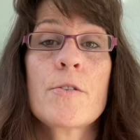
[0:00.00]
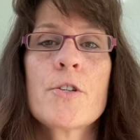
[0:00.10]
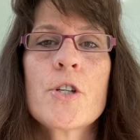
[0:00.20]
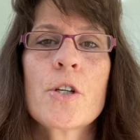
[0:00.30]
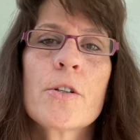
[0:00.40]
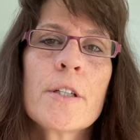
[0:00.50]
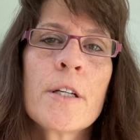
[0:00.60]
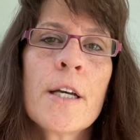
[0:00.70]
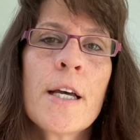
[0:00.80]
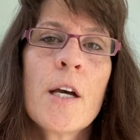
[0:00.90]
that she
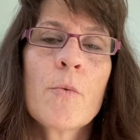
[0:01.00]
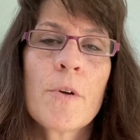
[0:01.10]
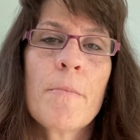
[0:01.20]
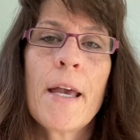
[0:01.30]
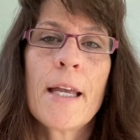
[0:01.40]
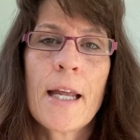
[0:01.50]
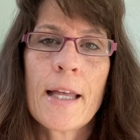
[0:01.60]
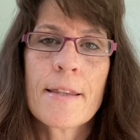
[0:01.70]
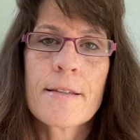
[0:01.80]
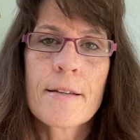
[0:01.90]
could remain
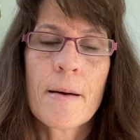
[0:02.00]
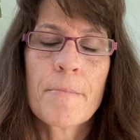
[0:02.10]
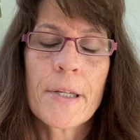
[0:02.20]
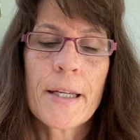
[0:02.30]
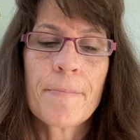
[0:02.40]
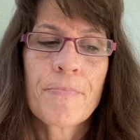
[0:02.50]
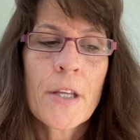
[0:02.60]
at this company.